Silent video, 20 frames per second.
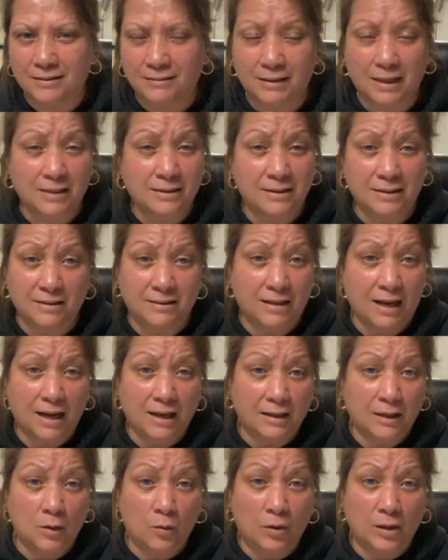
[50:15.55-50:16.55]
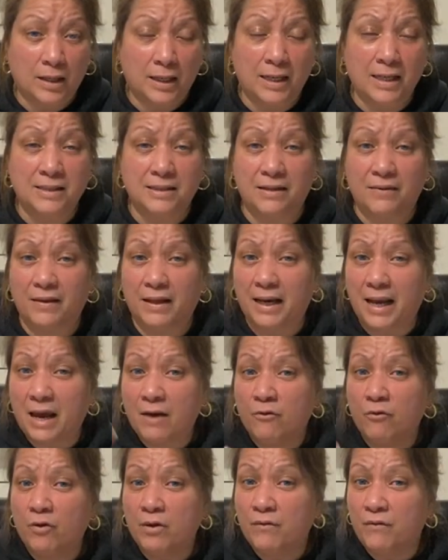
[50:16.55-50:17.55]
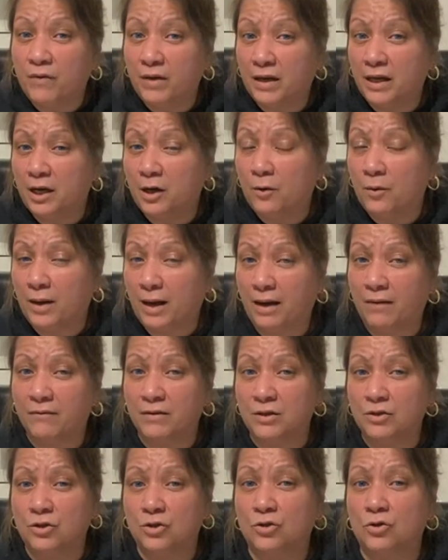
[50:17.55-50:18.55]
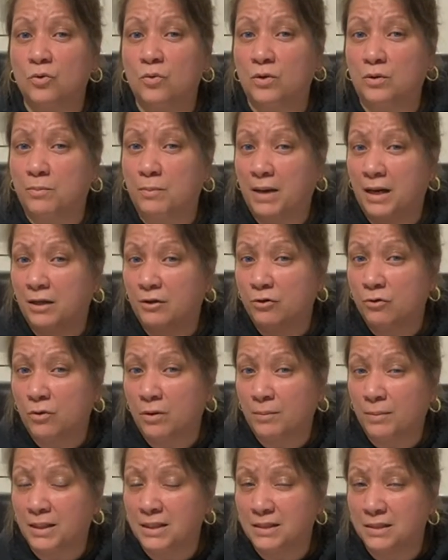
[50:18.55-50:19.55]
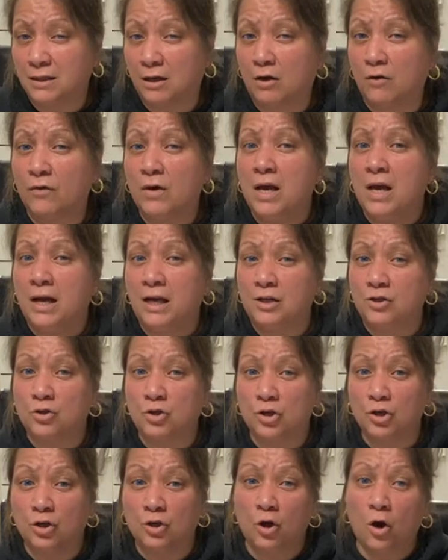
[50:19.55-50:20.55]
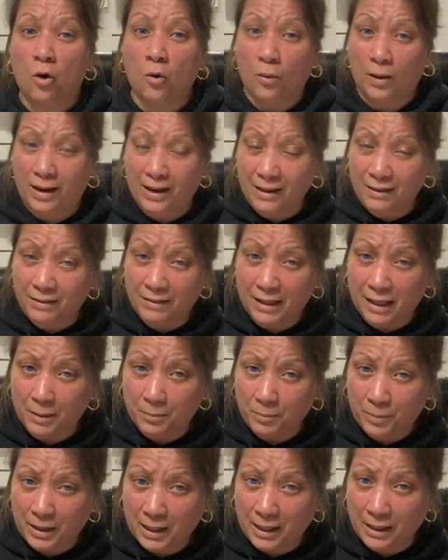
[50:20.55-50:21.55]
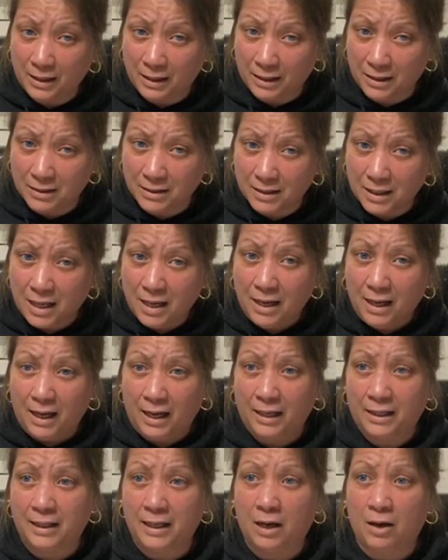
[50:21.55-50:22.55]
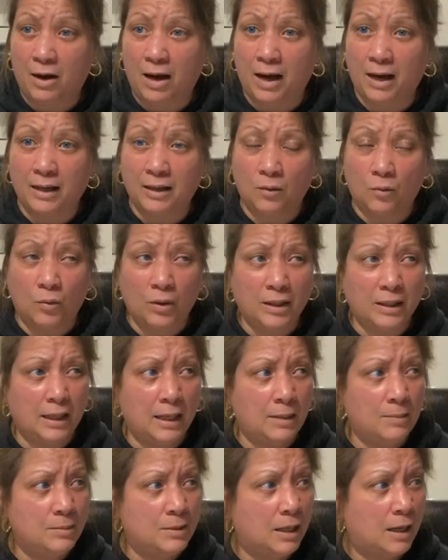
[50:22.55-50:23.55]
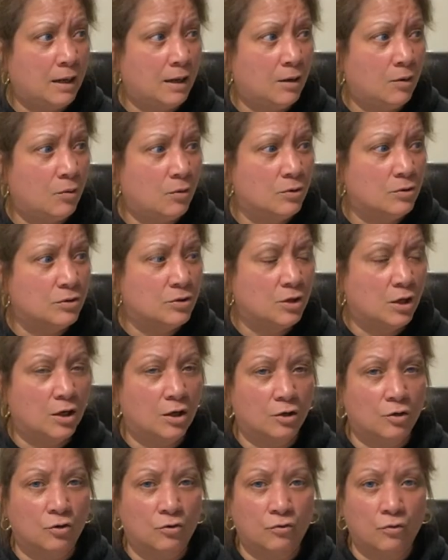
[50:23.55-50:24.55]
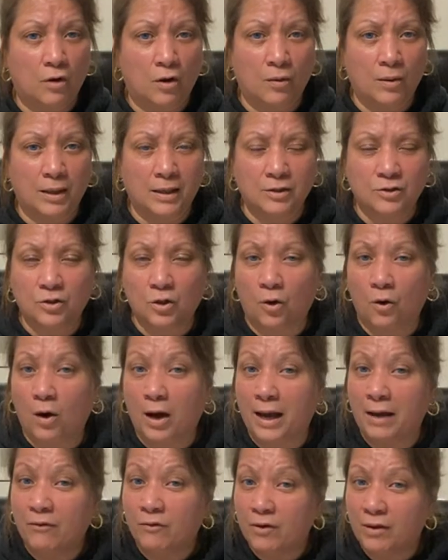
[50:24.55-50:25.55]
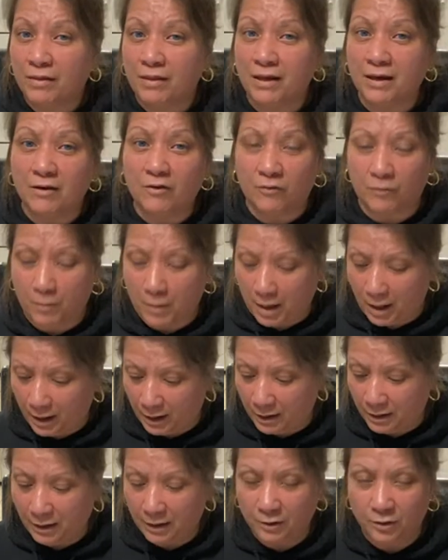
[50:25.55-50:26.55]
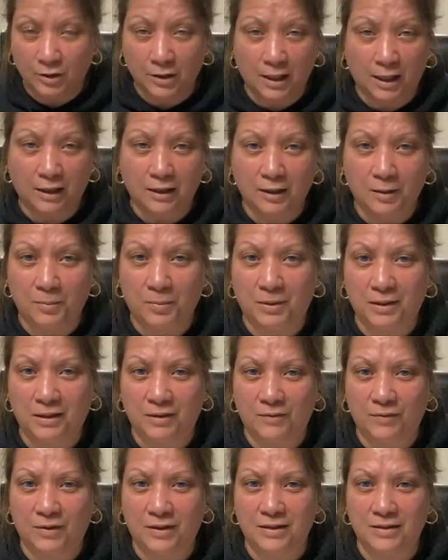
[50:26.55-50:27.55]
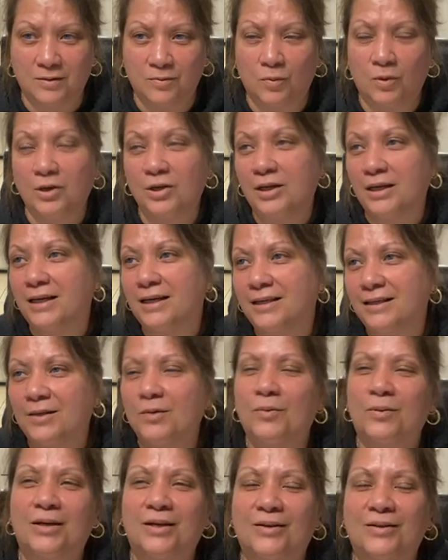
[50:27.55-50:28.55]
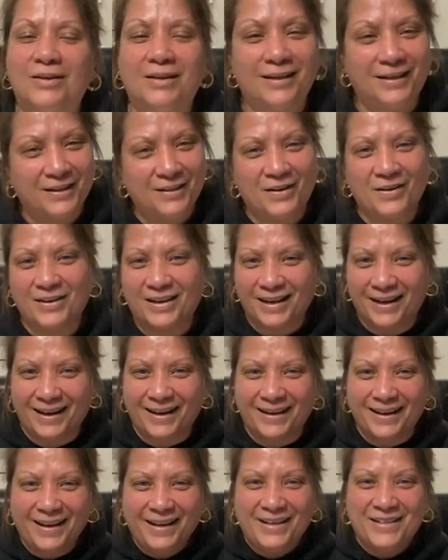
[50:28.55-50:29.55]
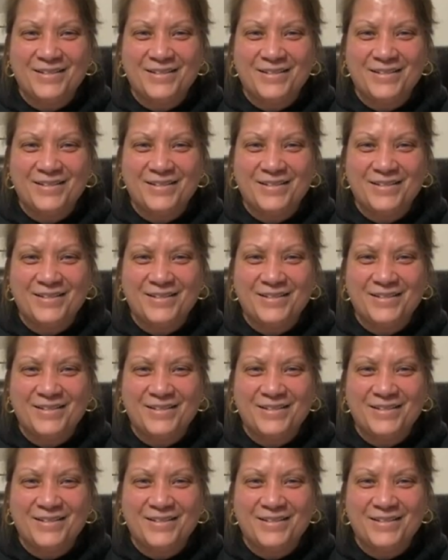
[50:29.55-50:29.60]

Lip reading: That's exactly what it is. And then every video having to do with Matthew and myself is going to go in that playlist. And now we named ours Growing. So everything of mine, you're not going to believe this. Well, yeah, you will. Okay.